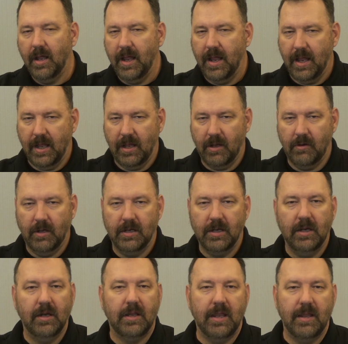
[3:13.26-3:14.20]
And I
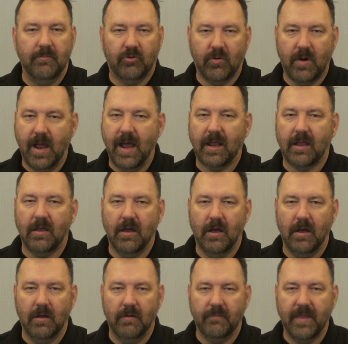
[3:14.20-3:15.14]
need to keep track
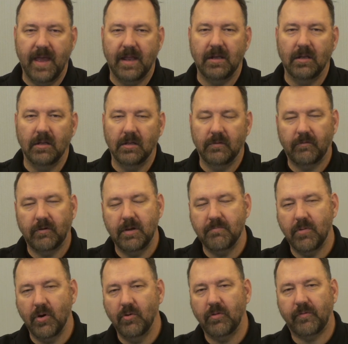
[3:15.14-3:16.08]
of that delivery
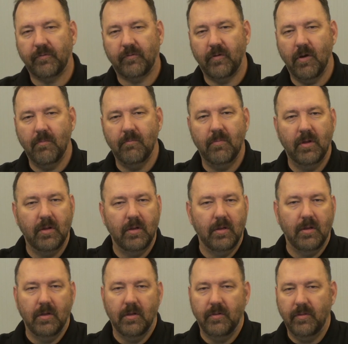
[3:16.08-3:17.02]
both from
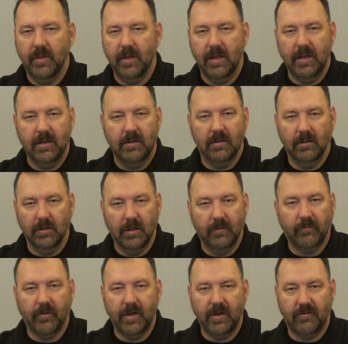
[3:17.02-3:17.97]
the
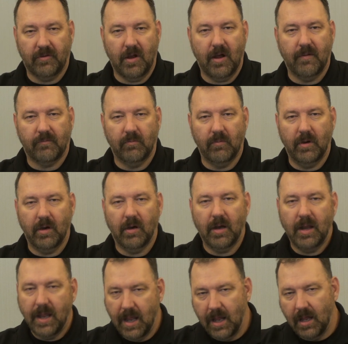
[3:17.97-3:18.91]
delivery
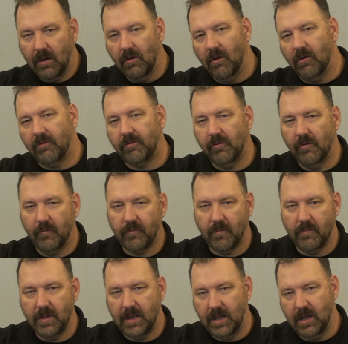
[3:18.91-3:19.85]
software and also
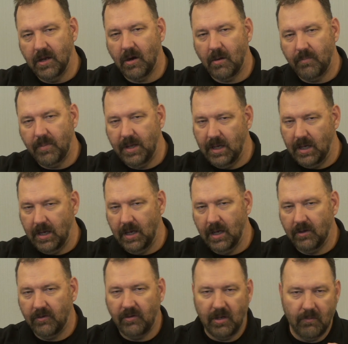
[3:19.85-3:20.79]
from the ERP
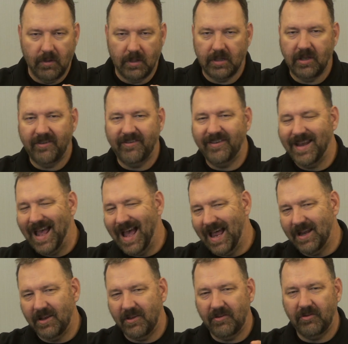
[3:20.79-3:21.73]
and see what the
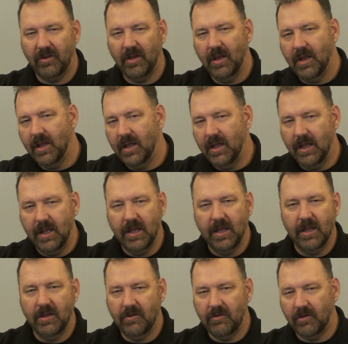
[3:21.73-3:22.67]
status
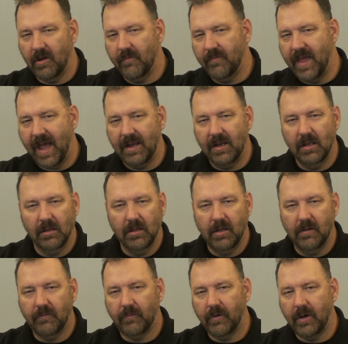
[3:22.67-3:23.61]
is of that
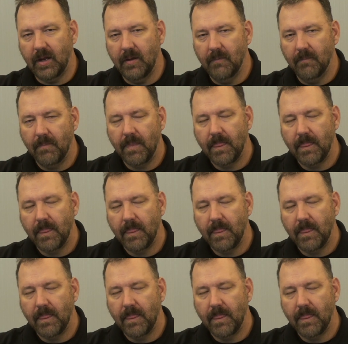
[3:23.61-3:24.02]
delivery.